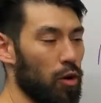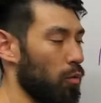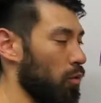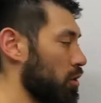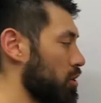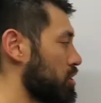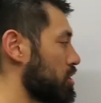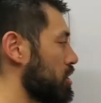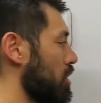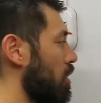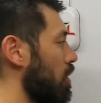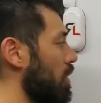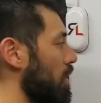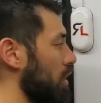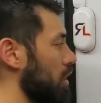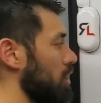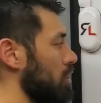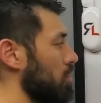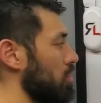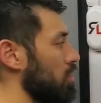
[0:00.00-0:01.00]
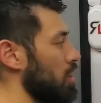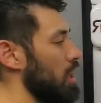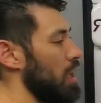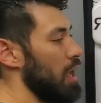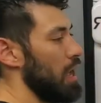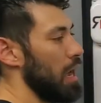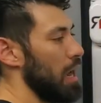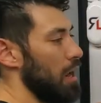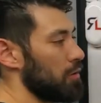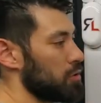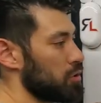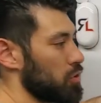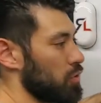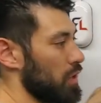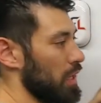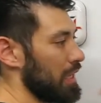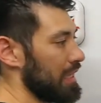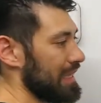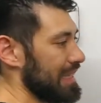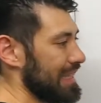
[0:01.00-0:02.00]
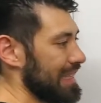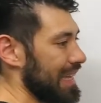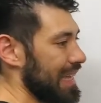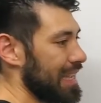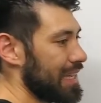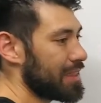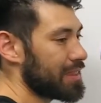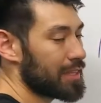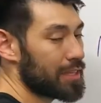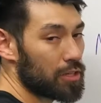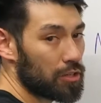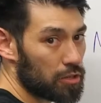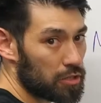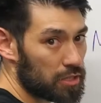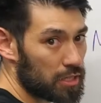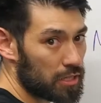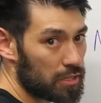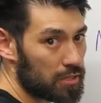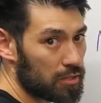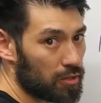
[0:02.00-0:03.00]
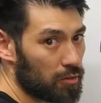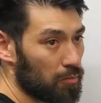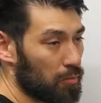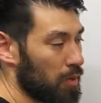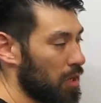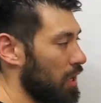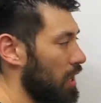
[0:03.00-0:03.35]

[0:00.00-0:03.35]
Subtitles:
We're showing you how to create length in your system,